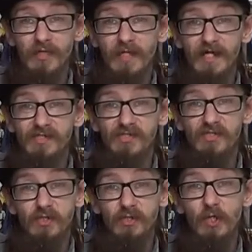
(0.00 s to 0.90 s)
with a nice
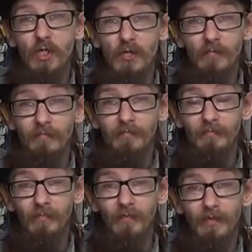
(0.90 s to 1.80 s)
dome
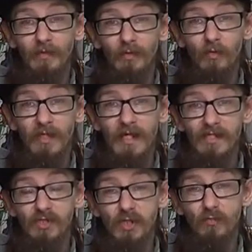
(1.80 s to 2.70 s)

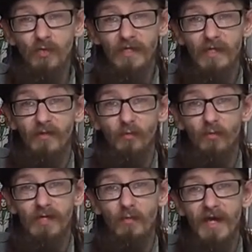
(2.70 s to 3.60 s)
creation with a
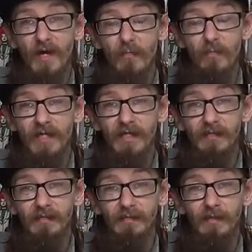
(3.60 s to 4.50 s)
three-way
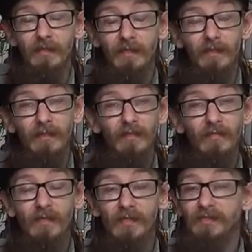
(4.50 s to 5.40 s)
opening
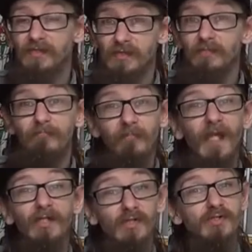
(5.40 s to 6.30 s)
that
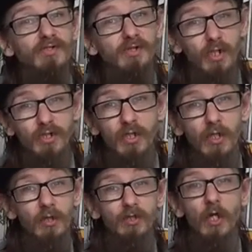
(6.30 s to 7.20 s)
does just as
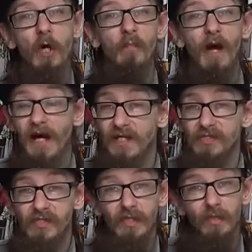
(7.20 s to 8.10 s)
good a job
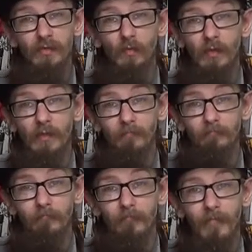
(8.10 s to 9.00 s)
as the old one,
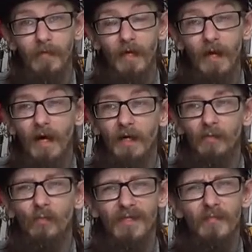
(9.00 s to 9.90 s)

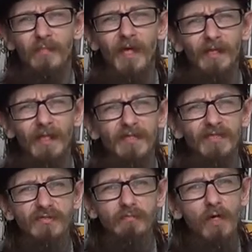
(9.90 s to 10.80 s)
and with a bit less
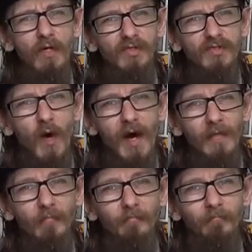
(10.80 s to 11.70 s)
smoke as
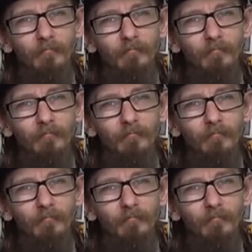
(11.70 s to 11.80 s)
well,